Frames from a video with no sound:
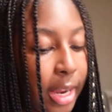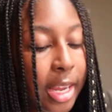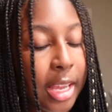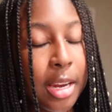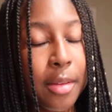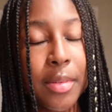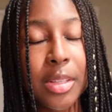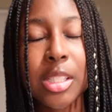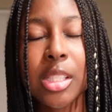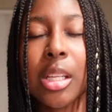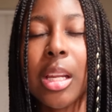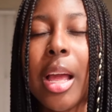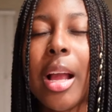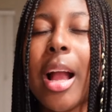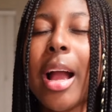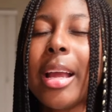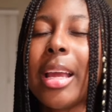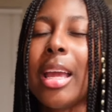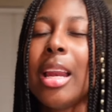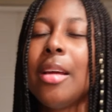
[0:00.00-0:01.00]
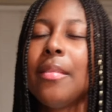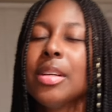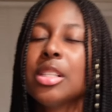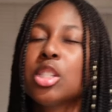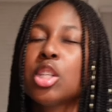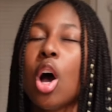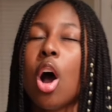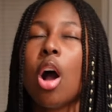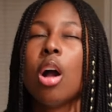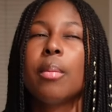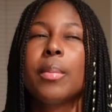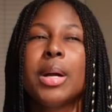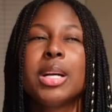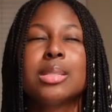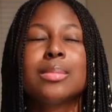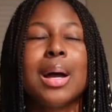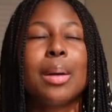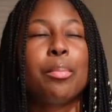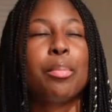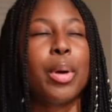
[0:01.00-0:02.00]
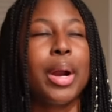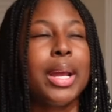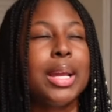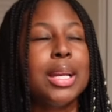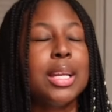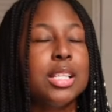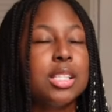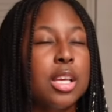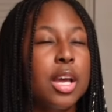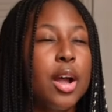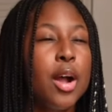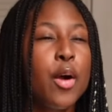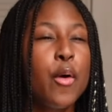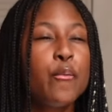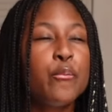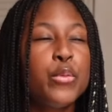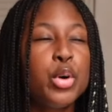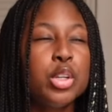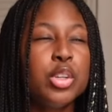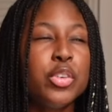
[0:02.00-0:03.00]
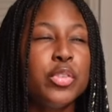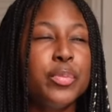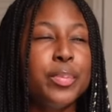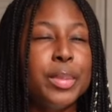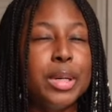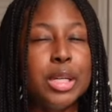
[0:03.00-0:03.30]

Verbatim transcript: can't even, like I can't even talk because my brain is full of